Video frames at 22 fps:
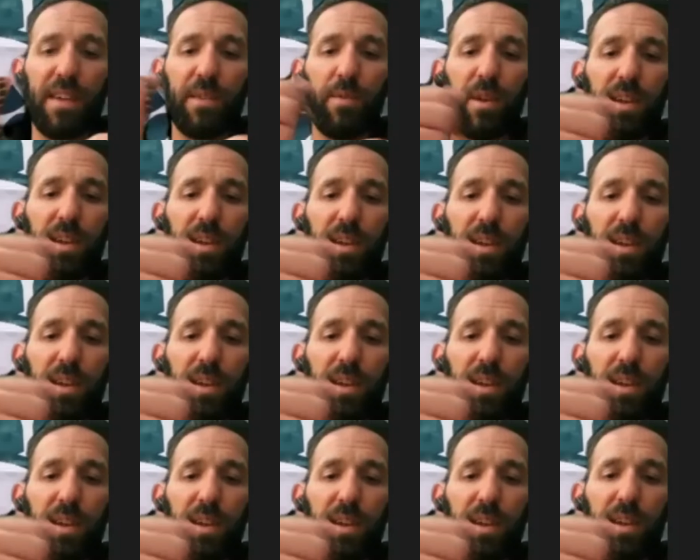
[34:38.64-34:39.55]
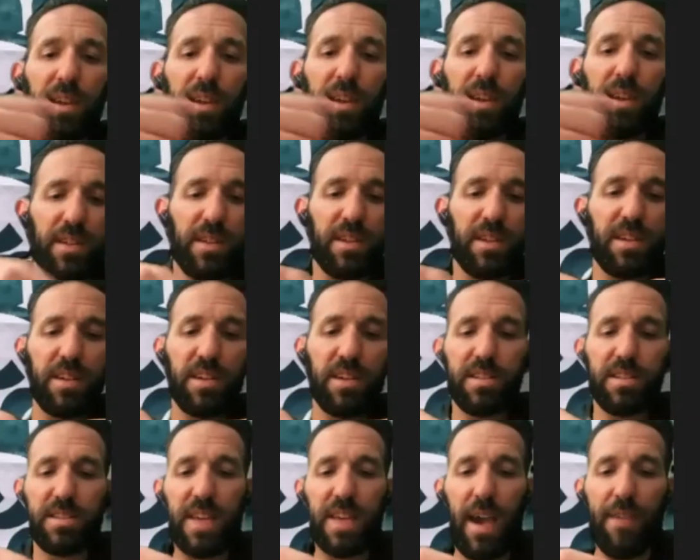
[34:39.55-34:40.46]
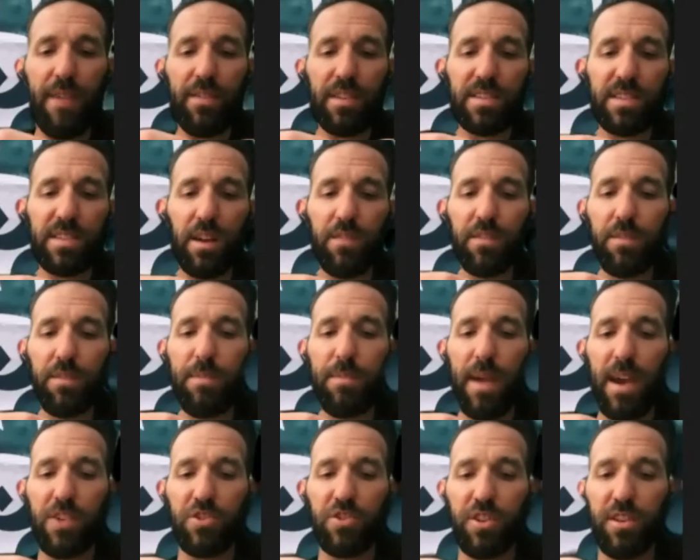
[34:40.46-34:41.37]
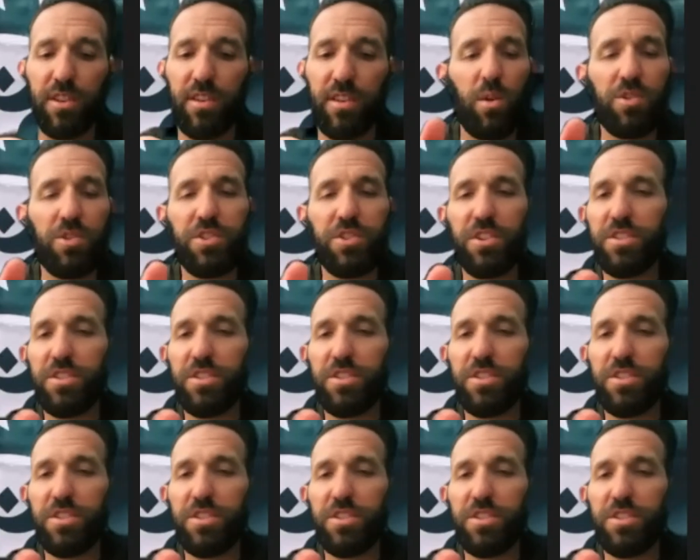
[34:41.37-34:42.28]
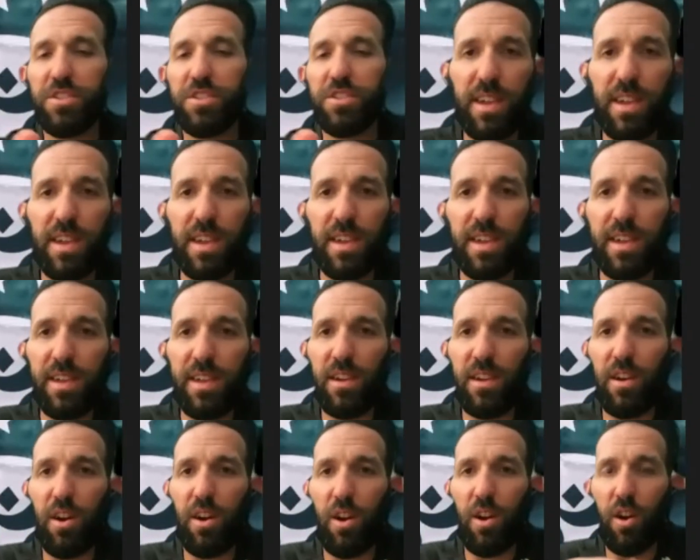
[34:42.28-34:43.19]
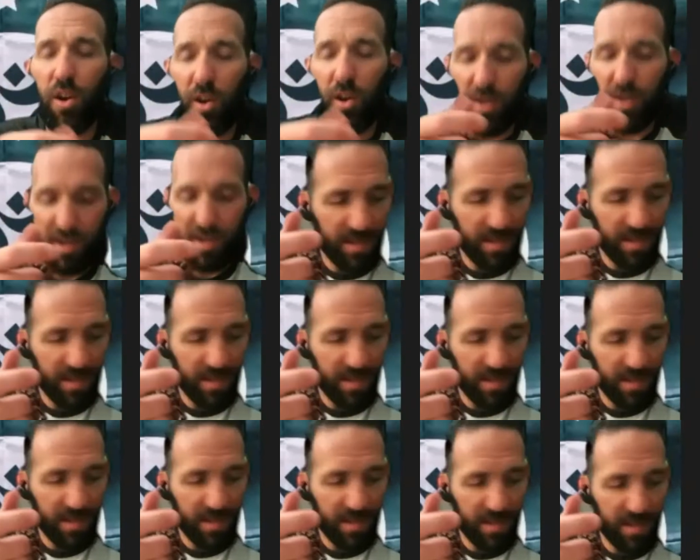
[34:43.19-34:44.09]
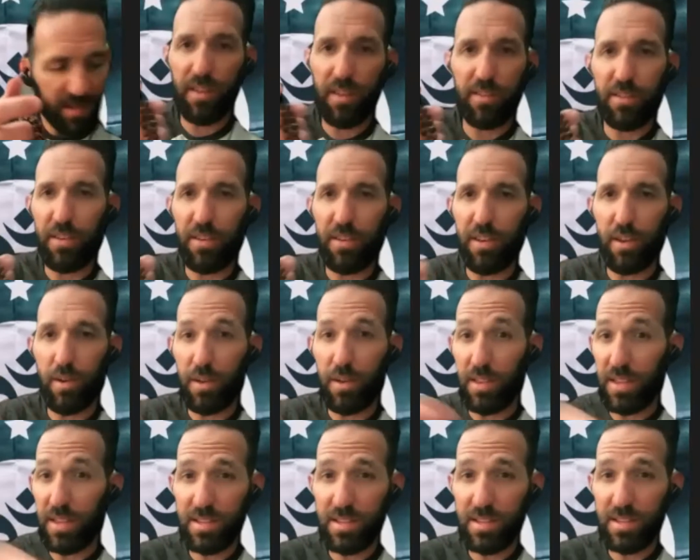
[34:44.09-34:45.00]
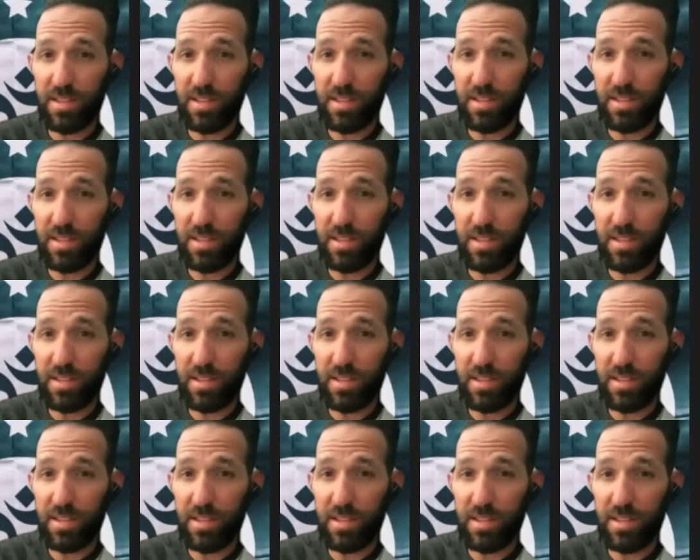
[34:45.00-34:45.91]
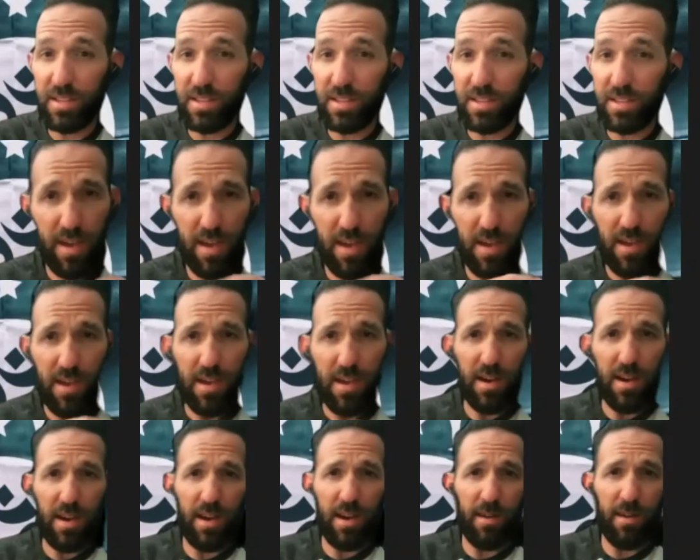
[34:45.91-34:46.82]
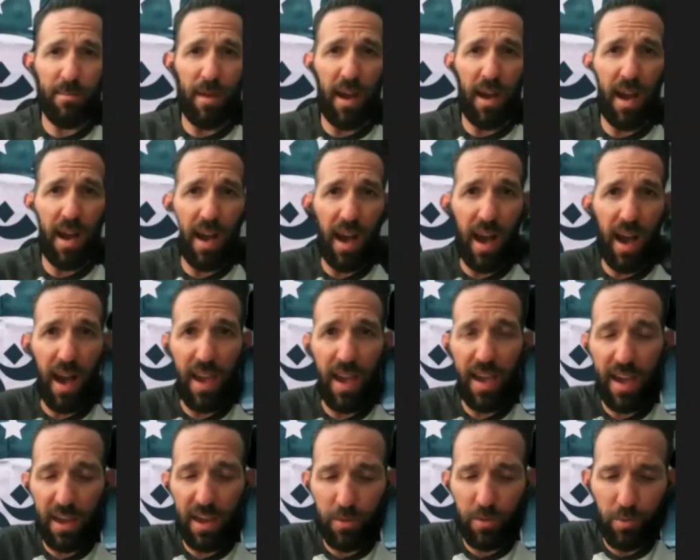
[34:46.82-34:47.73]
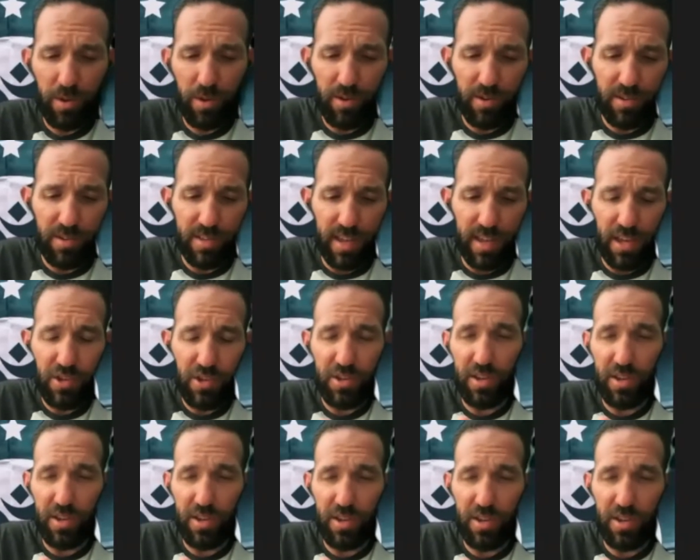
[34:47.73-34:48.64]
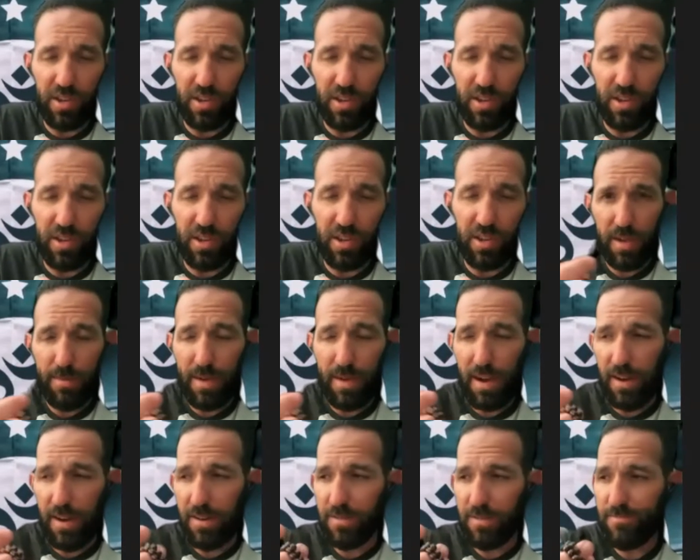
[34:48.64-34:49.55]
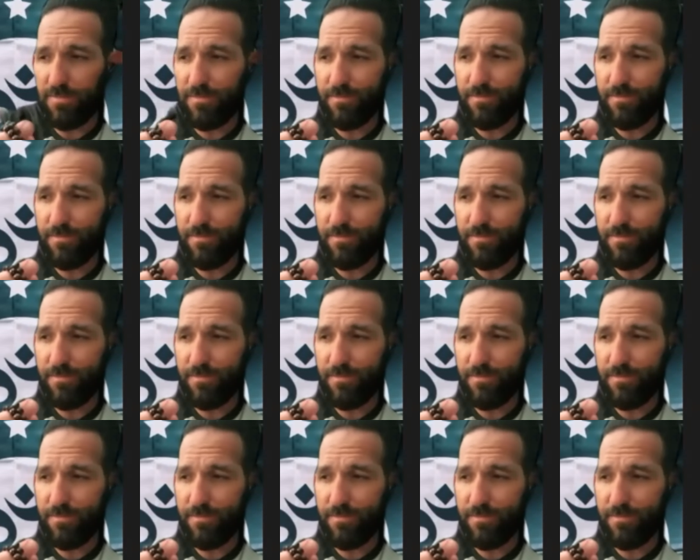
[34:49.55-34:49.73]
what it comes down to really is having self-compassion, which is the hardest fucking thing to do, at least for me. I had a realization in therapy about,